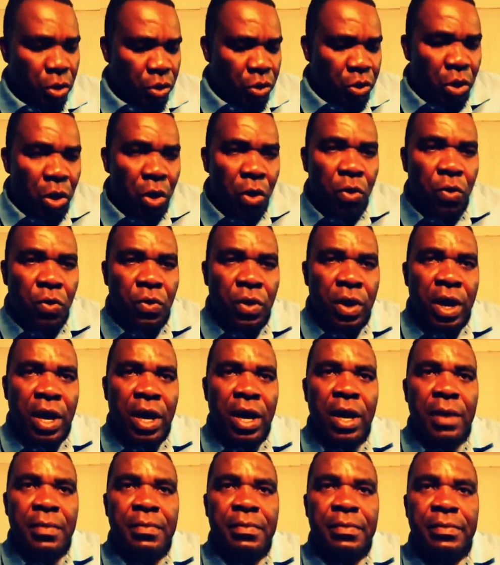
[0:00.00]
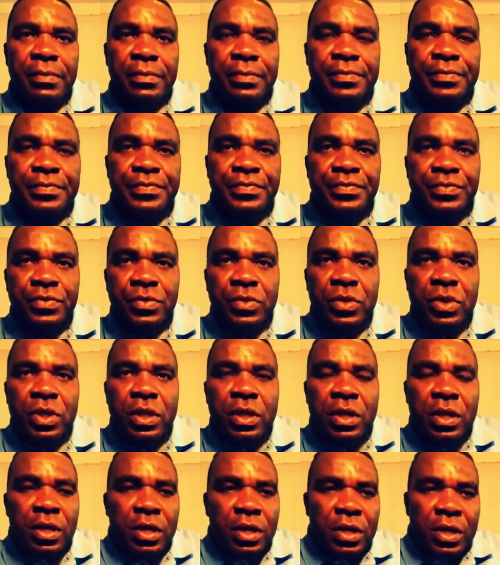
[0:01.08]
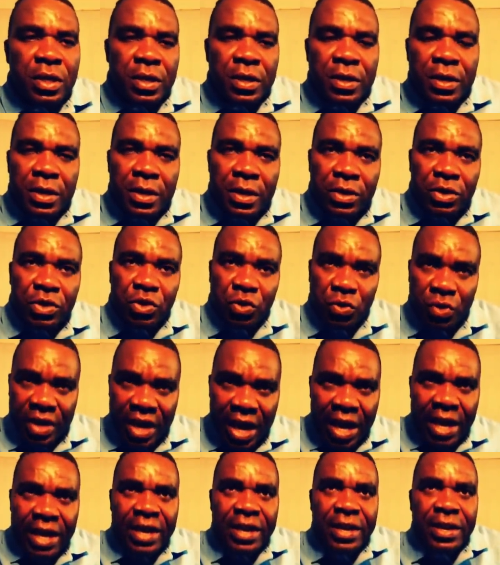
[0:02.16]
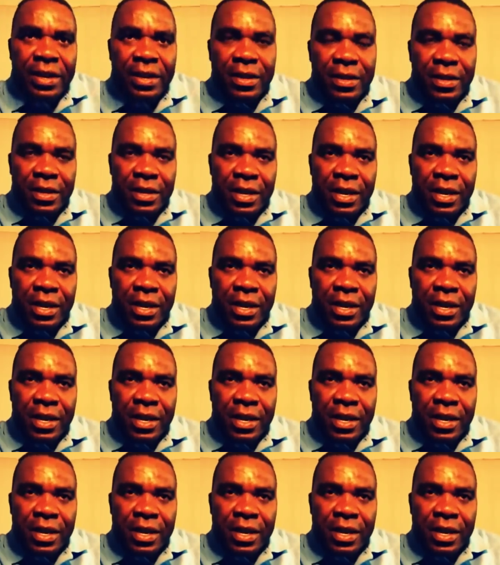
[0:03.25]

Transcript: So um, today,